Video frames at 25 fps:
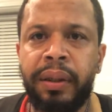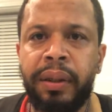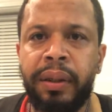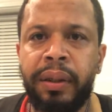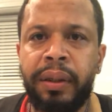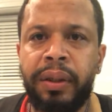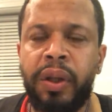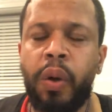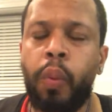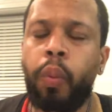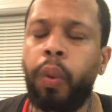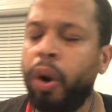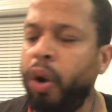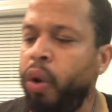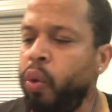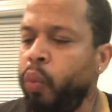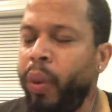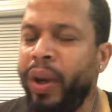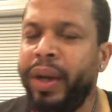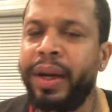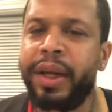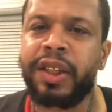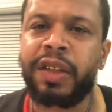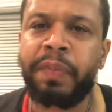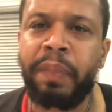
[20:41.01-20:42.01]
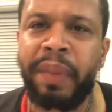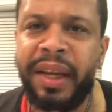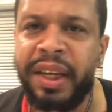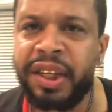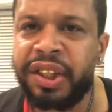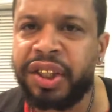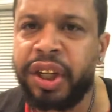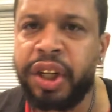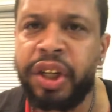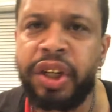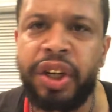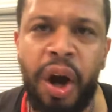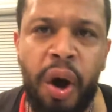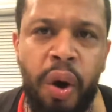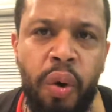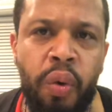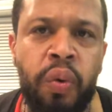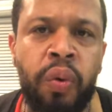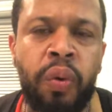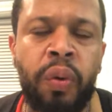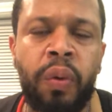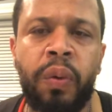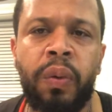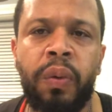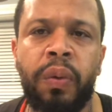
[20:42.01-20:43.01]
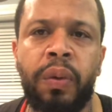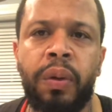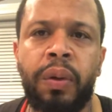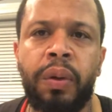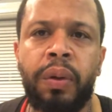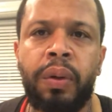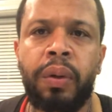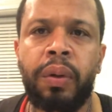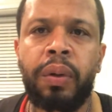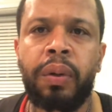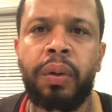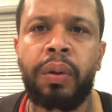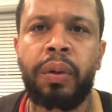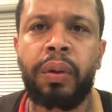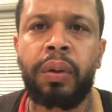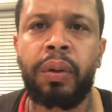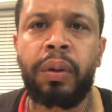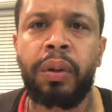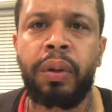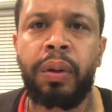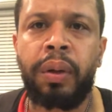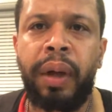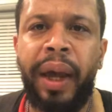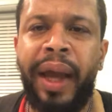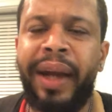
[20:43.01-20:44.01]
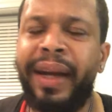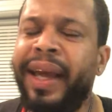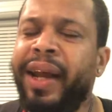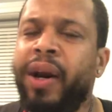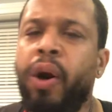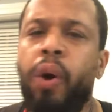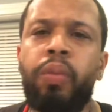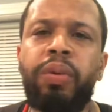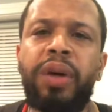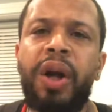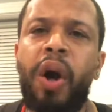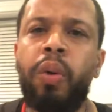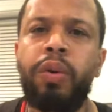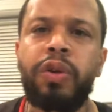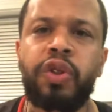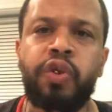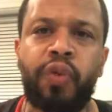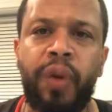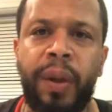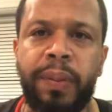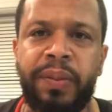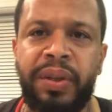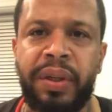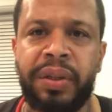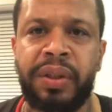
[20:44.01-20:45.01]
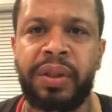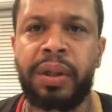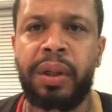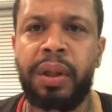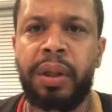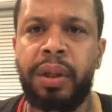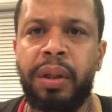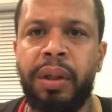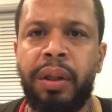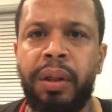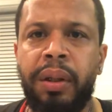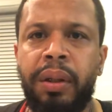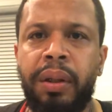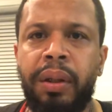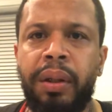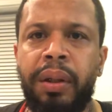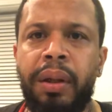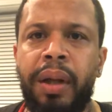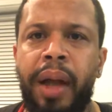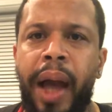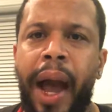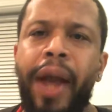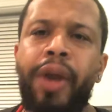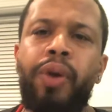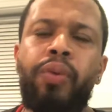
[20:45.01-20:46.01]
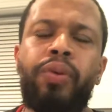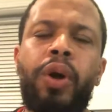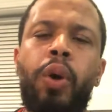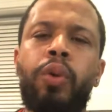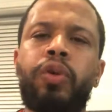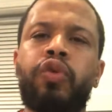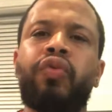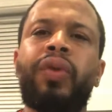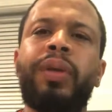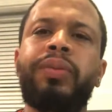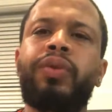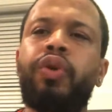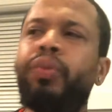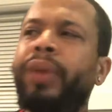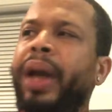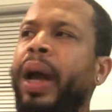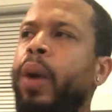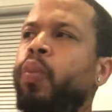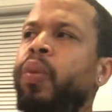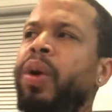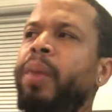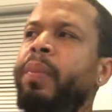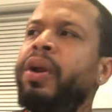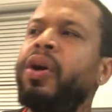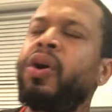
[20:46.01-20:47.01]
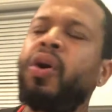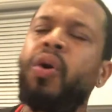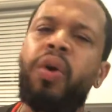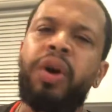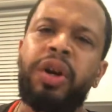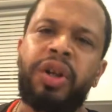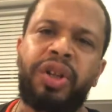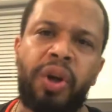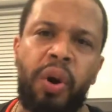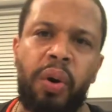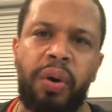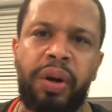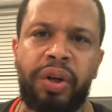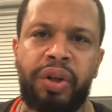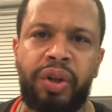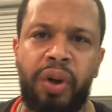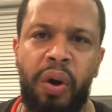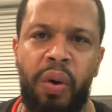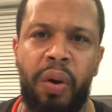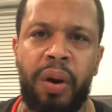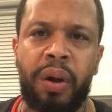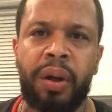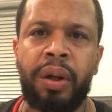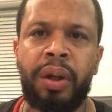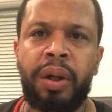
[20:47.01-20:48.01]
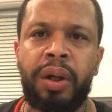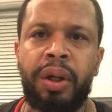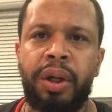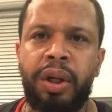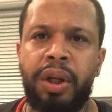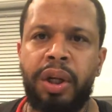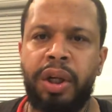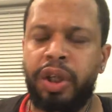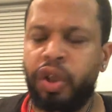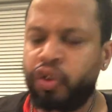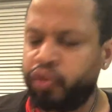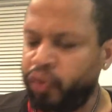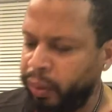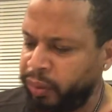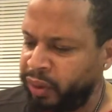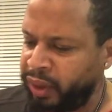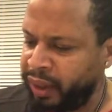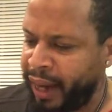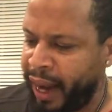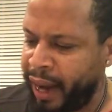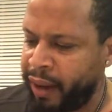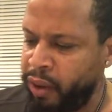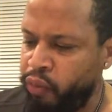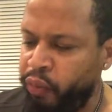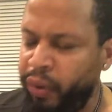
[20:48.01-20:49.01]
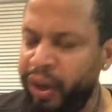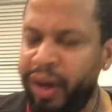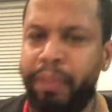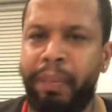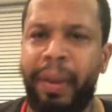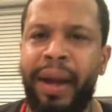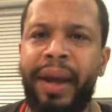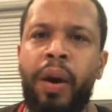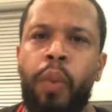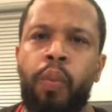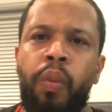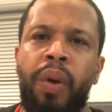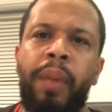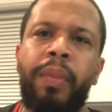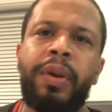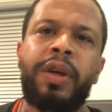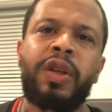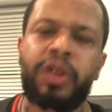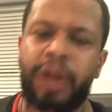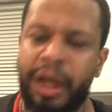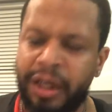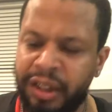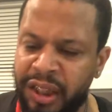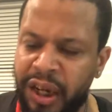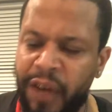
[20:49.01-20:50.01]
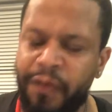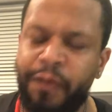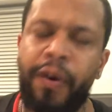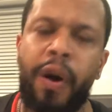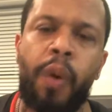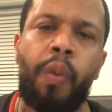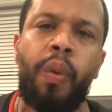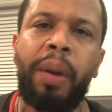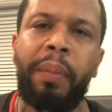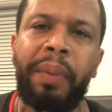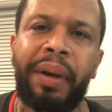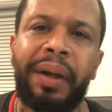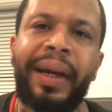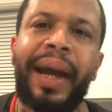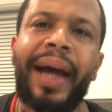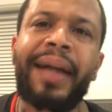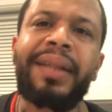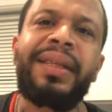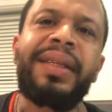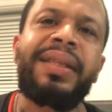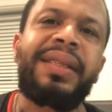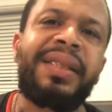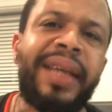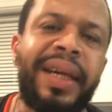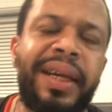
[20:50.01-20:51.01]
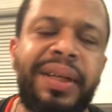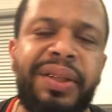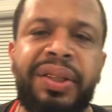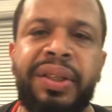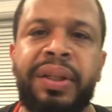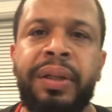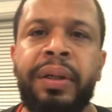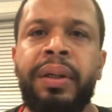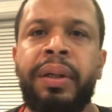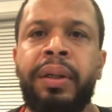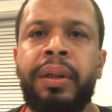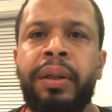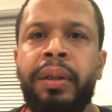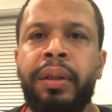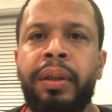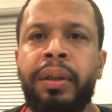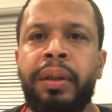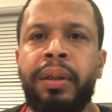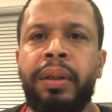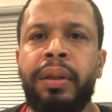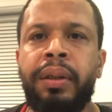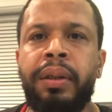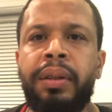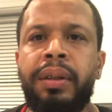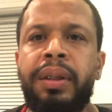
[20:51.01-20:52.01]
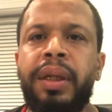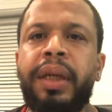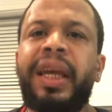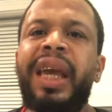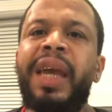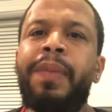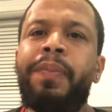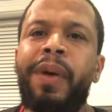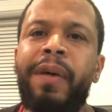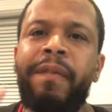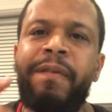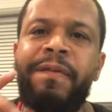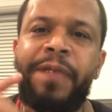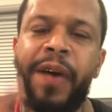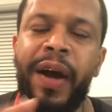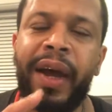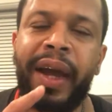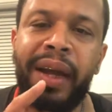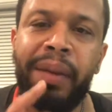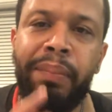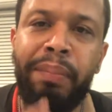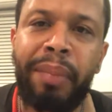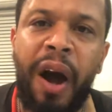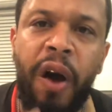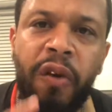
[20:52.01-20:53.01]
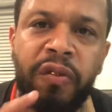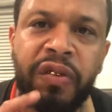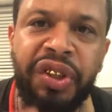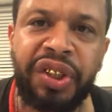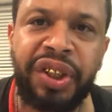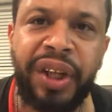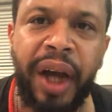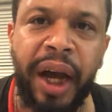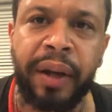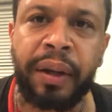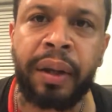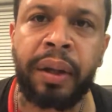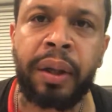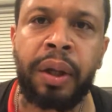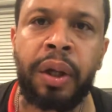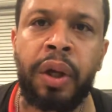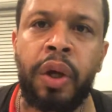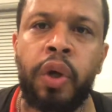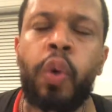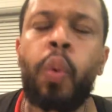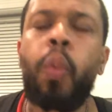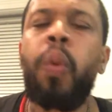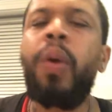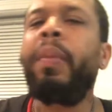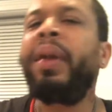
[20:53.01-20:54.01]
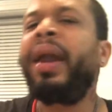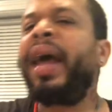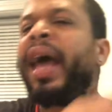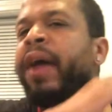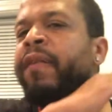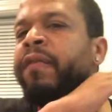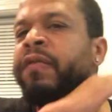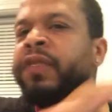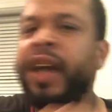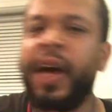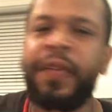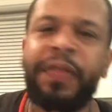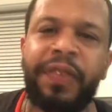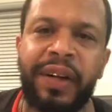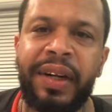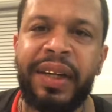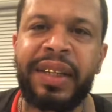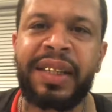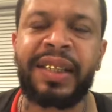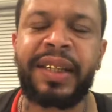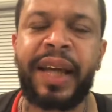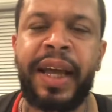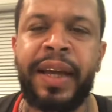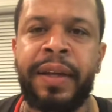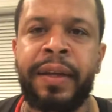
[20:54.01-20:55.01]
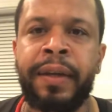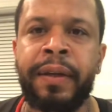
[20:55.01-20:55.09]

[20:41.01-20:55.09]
The word witness means to know. And they don't know the scriptures. How you know the scripture? You got women going door to door. The scripture got it written, man. Except for a woman not to teach. To keep her fucking mouth shut. You women have nothing to say.